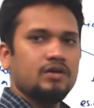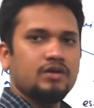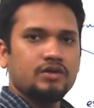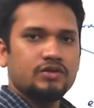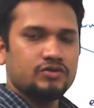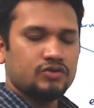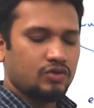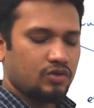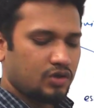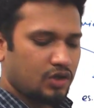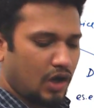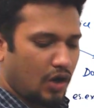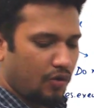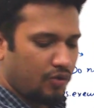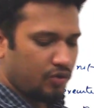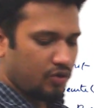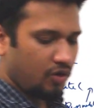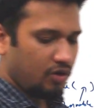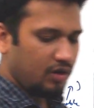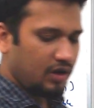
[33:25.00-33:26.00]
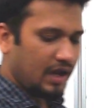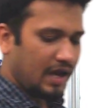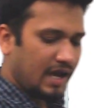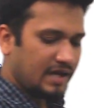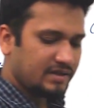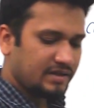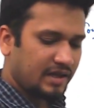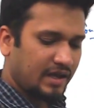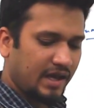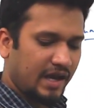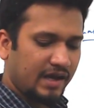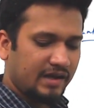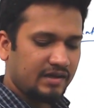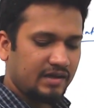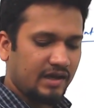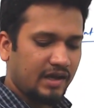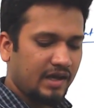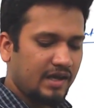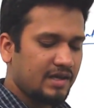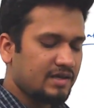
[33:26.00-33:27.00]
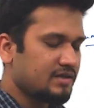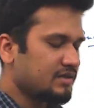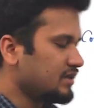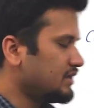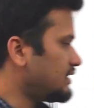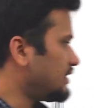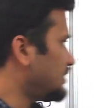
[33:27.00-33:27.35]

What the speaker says: So countdown latch act as